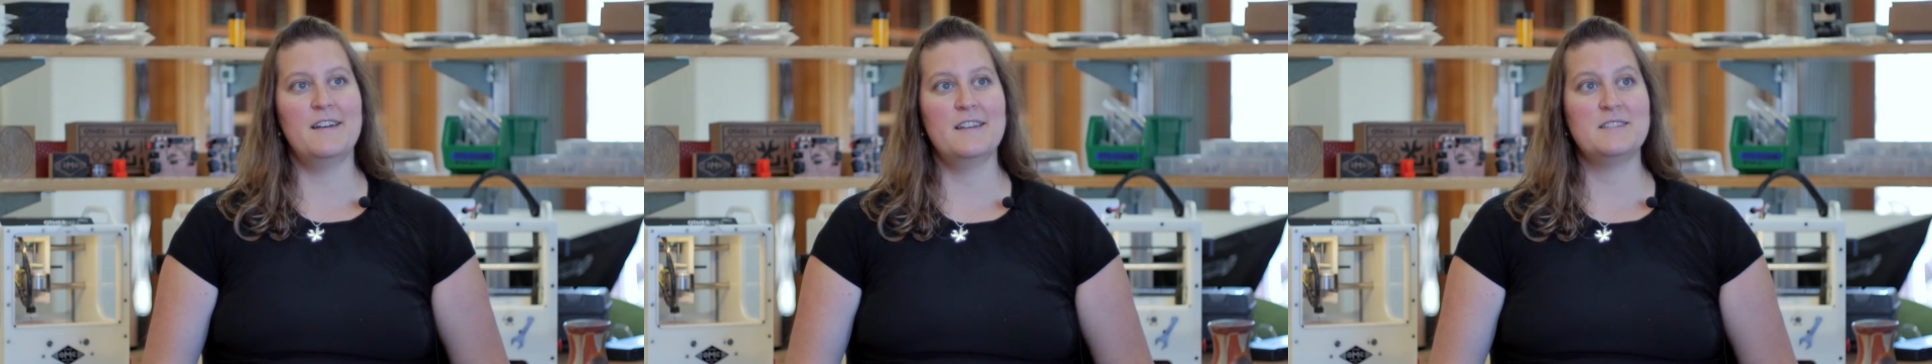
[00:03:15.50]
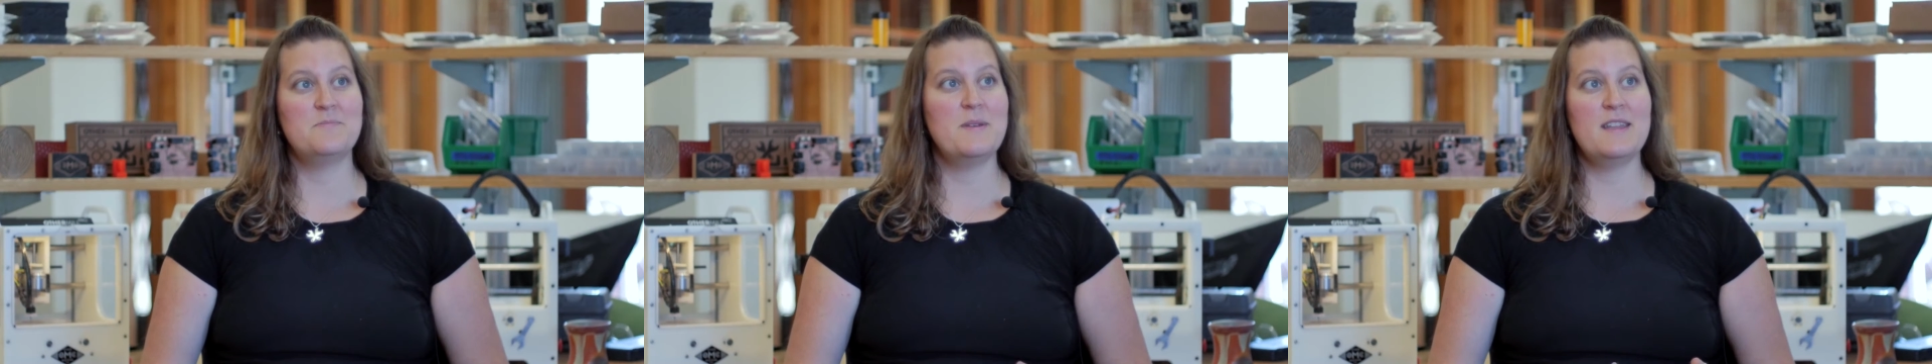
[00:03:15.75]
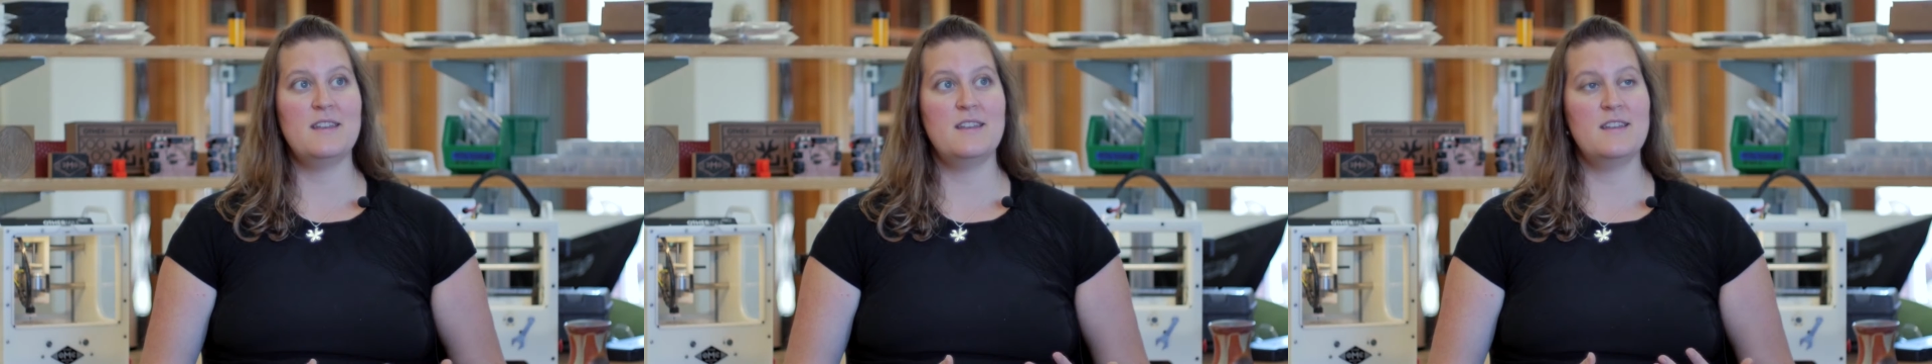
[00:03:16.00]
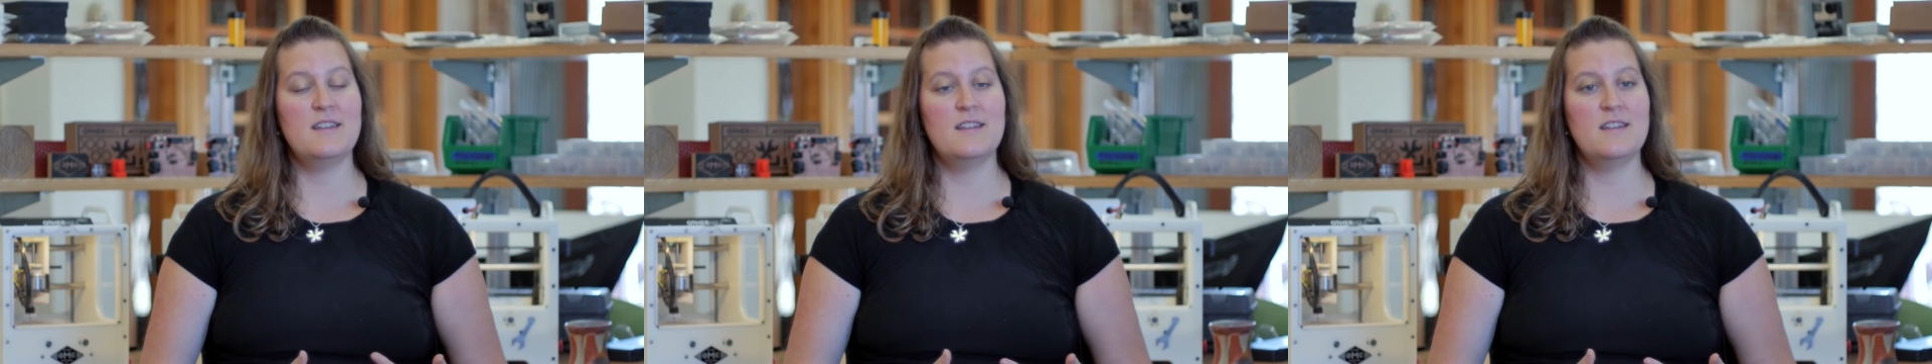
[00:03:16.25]
It's
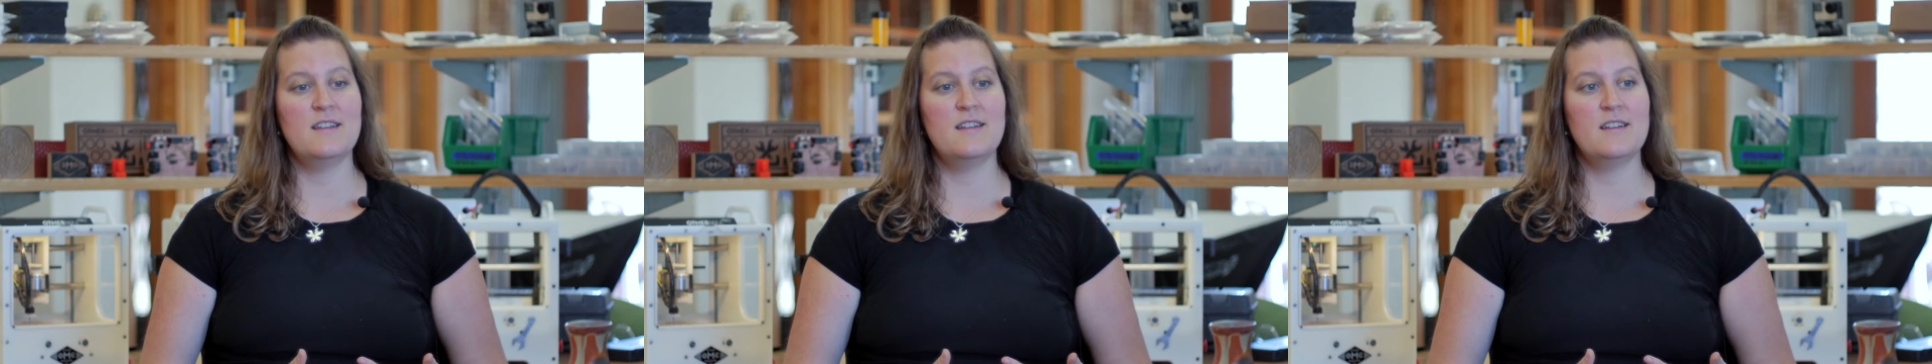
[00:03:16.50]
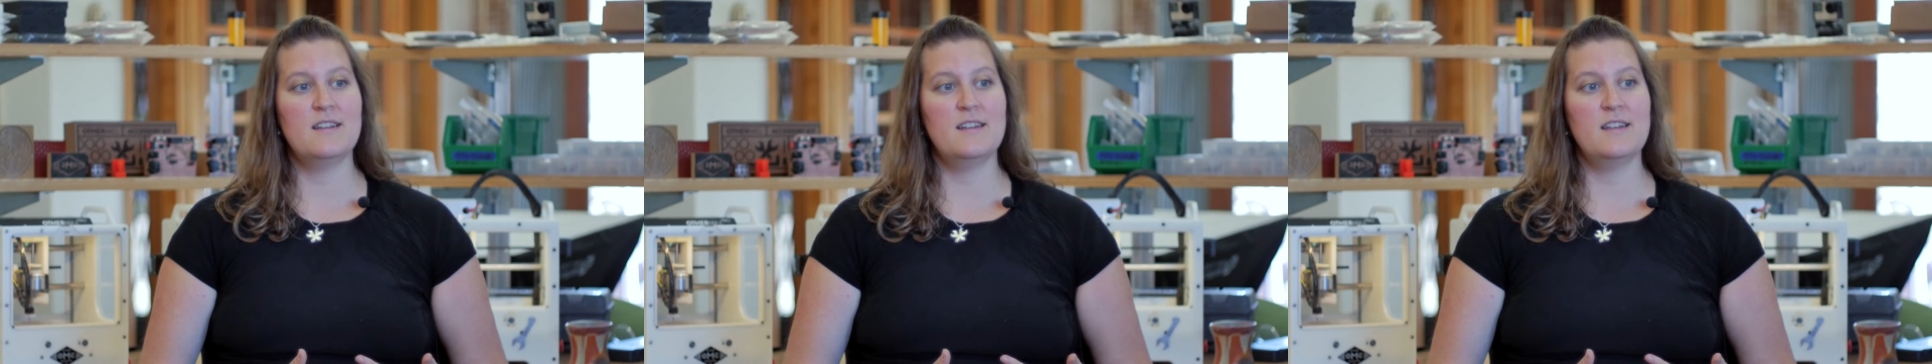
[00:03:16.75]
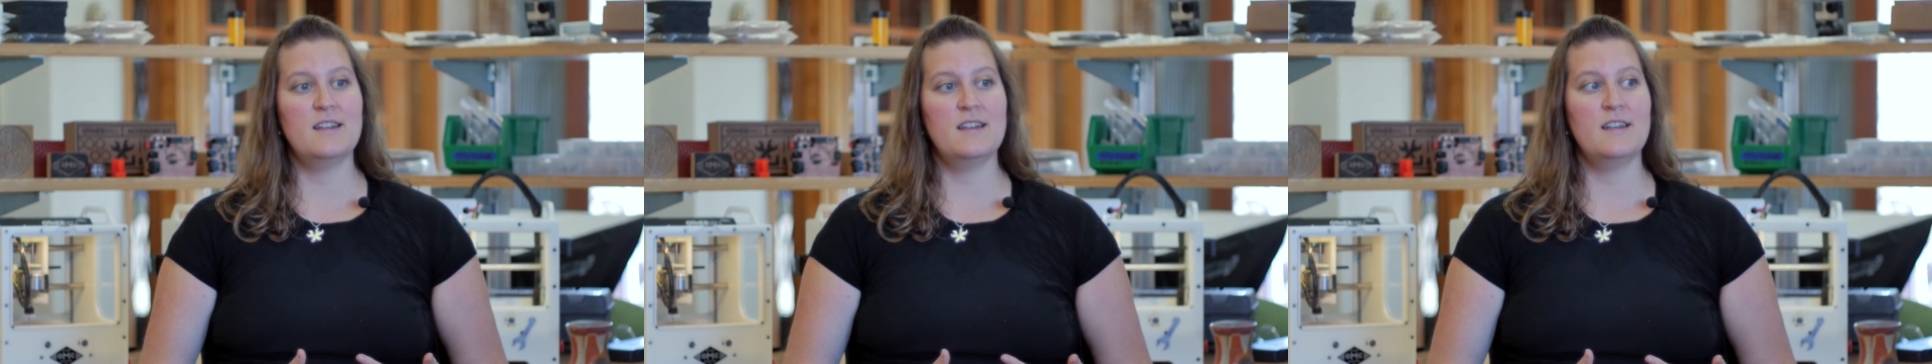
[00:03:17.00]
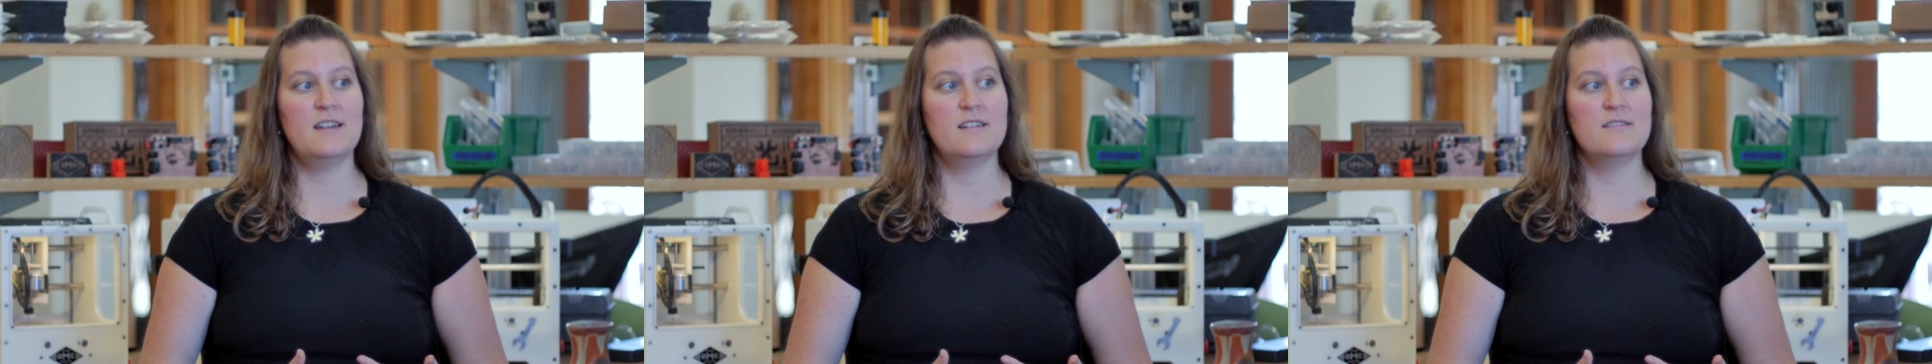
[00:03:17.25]
been
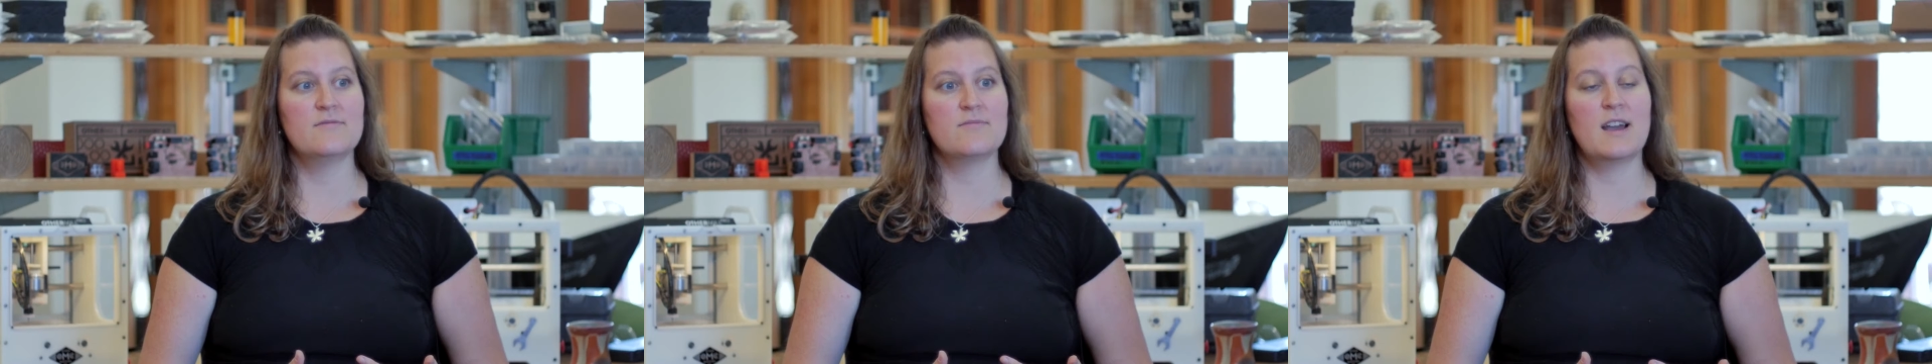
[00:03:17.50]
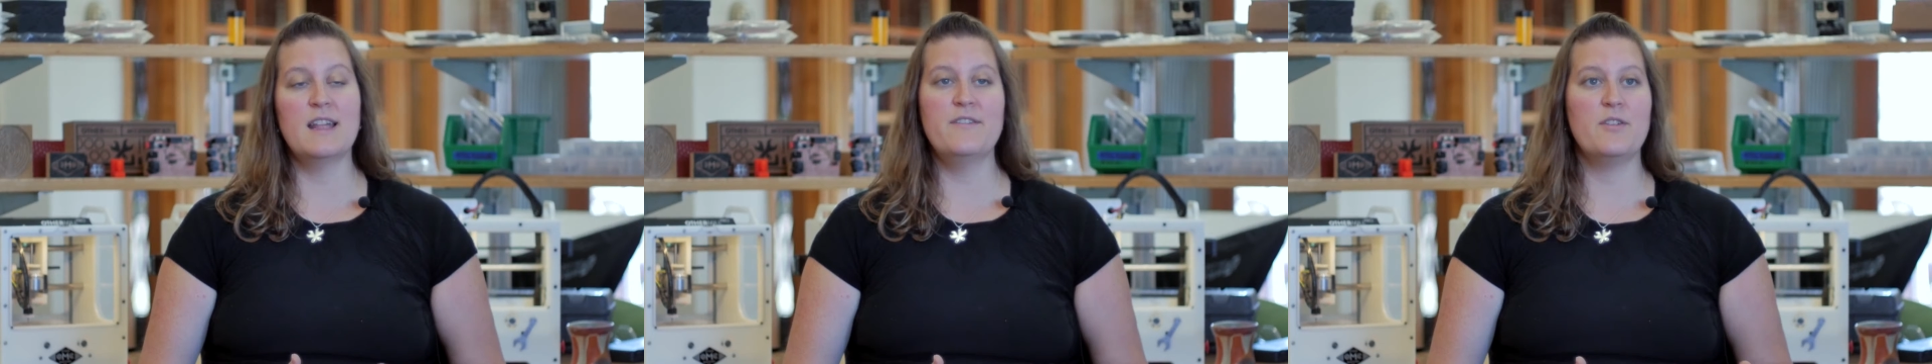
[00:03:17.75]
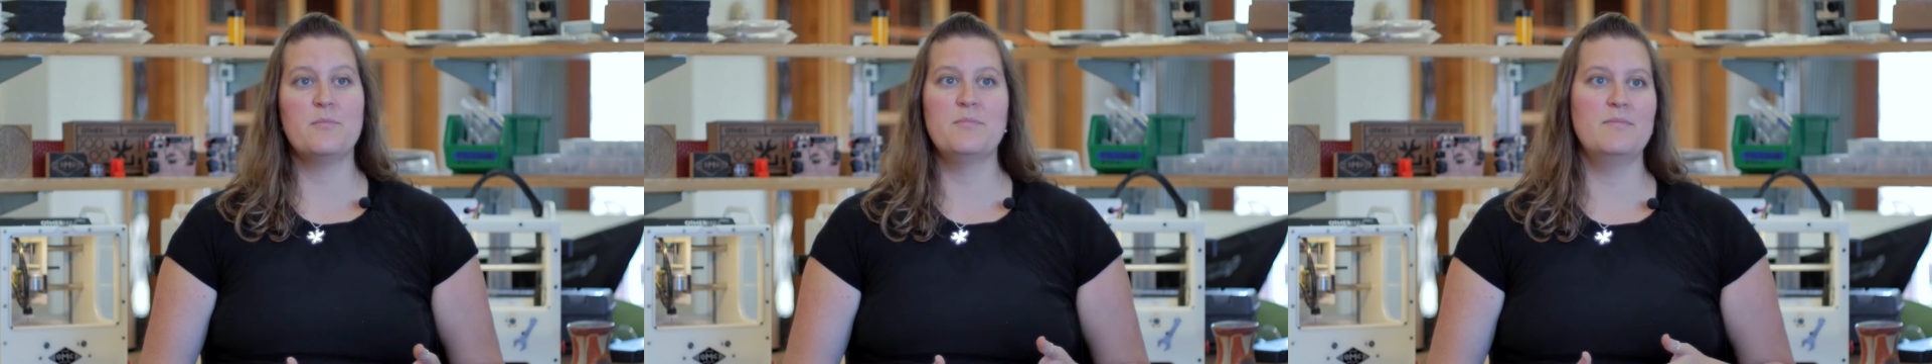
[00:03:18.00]
kind of